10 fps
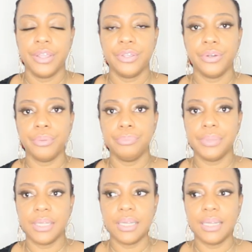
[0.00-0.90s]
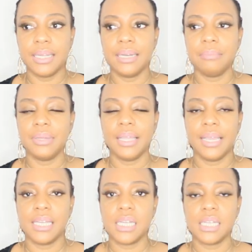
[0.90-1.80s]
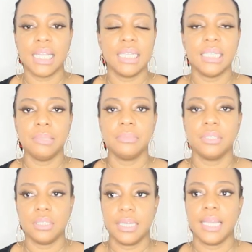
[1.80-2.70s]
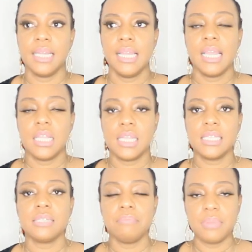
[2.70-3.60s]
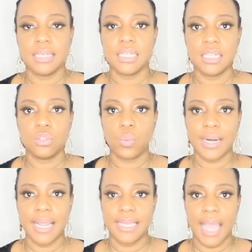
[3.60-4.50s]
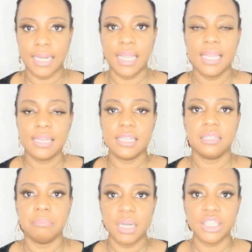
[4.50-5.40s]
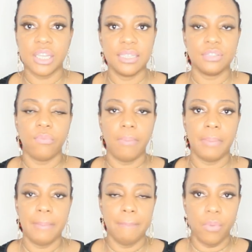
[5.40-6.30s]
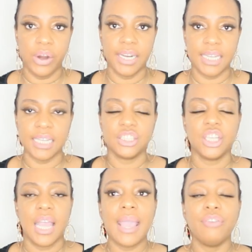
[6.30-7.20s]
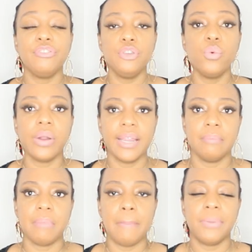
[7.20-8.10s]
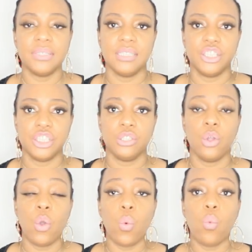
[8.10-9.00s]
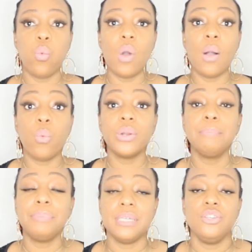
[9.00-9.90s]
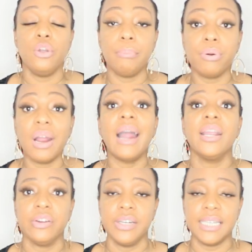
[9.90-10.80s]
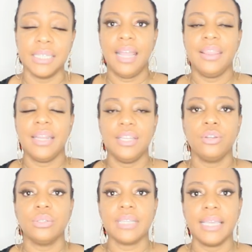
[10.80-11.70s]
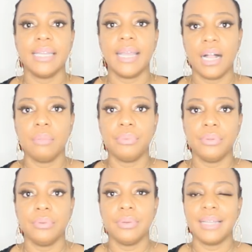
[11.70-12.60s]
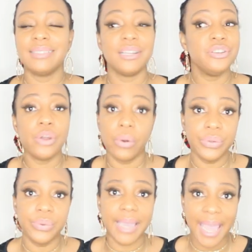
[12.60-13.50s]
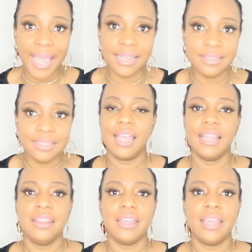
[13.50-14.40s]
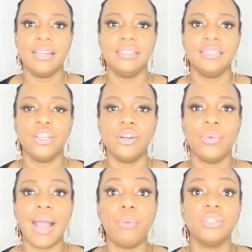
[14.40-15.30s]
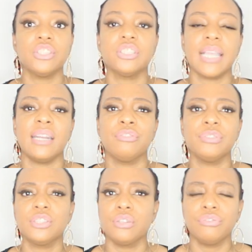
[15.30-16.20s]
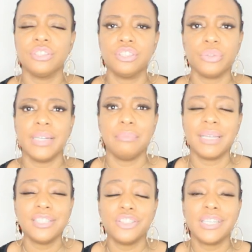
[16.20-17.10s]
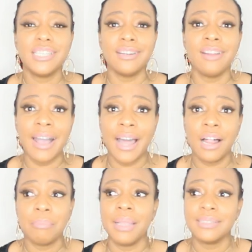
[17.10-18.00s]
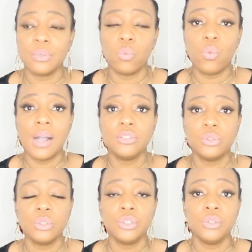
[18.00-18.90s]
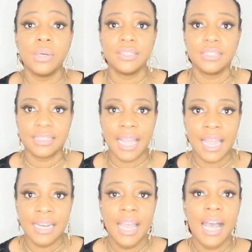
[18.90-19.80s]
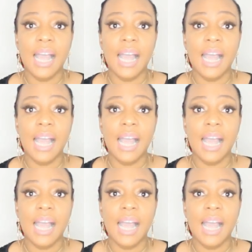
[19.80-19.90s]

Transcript: your bill and I'm like telling him okay this much is what I get this much is for my mortgage if you were in my position what would be your priority? And then he goes, I can help you. I said, no, you can't. And then, you know what? I was just getting for so frustrated because you cannot help me. I said, what don't you understand?